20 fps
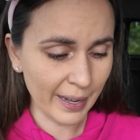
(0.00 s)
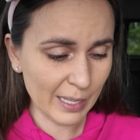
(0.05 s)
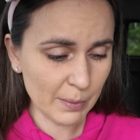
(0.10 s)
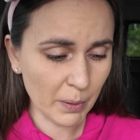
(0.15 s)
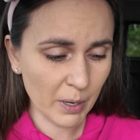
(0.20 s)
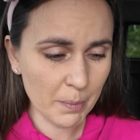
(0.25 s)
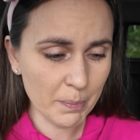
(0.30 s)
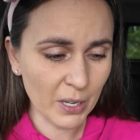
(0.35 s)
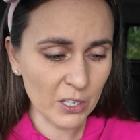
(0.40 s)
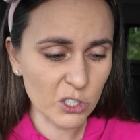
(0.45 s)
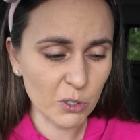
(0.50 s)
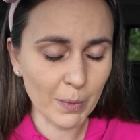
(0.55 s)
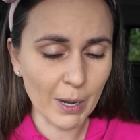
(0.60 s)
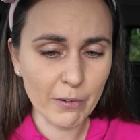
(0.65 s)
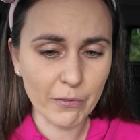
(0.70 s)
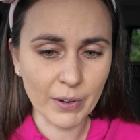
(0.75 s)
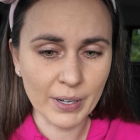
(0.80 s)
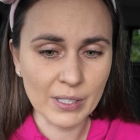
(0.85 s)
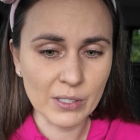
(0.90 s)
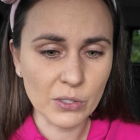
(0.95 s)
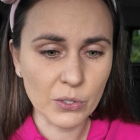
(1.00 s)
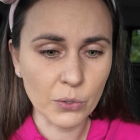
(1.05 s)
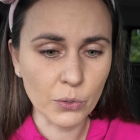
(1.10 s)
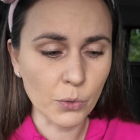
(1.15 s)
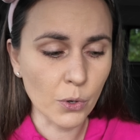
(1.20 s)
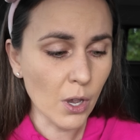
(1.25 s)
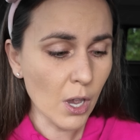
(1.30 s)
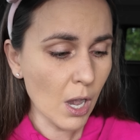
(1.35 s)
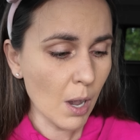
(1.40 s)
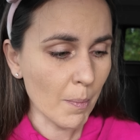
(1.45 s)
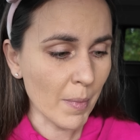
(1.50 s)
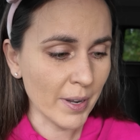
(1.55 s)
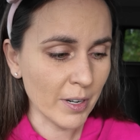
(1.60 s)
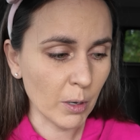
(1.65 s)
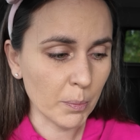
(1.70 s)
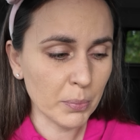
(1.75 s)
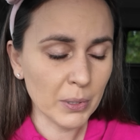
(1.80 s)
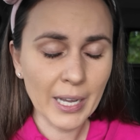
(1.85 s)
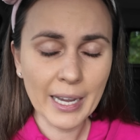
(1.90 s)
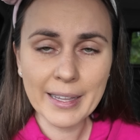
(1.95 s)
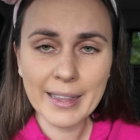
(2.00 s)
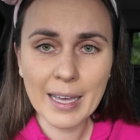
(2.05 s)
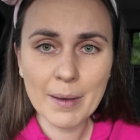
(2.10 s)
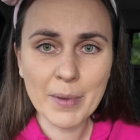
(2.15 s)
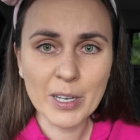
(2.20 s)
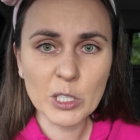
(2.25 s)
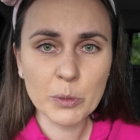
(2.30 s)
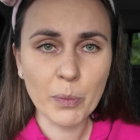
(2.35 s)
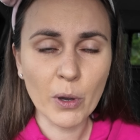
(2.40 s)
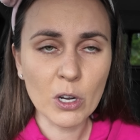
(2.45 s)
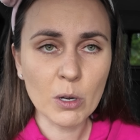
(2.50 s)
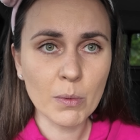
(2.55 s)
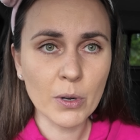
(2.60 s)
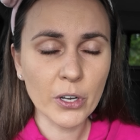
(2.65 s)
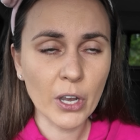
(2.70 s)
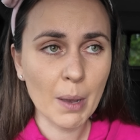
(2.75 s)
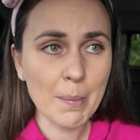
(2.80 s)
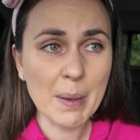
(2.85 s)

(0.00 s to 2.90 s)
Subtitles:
It's probably a bunch of my friends who might not play that much Pokemon Go.